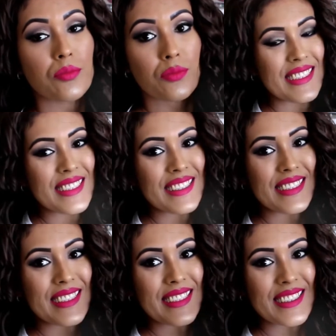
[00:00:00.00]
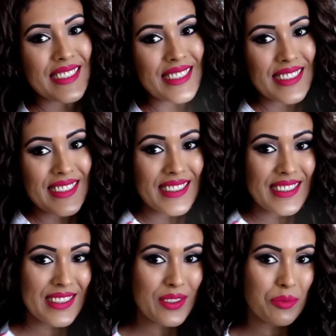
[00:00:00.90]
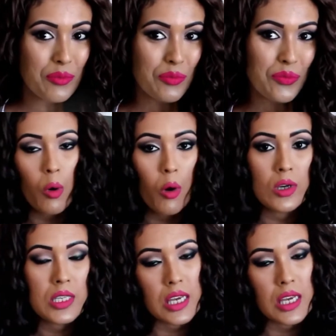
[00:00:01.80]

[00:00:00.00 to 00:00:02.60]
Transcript: these types of wigs because